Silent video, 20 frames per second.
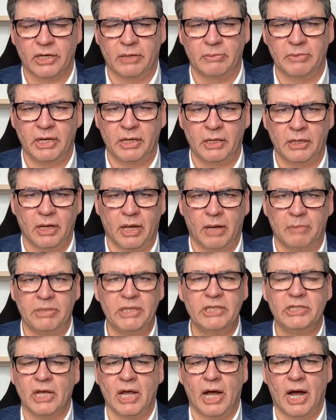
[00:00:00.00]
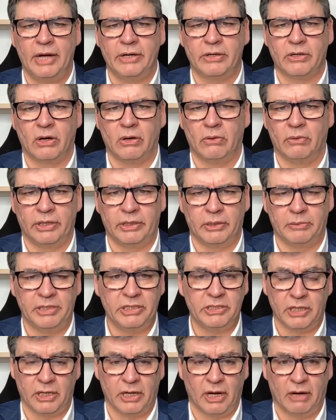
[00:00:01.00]
I mean, BC Hydro and the
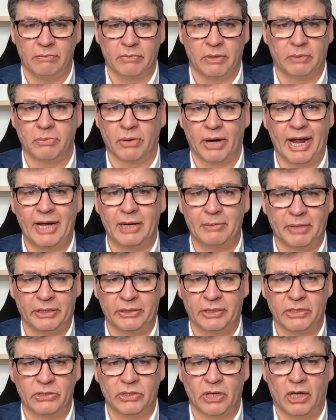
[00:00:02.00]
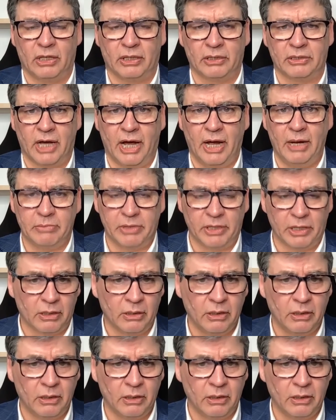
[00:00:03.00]
BC government brag about this all the time.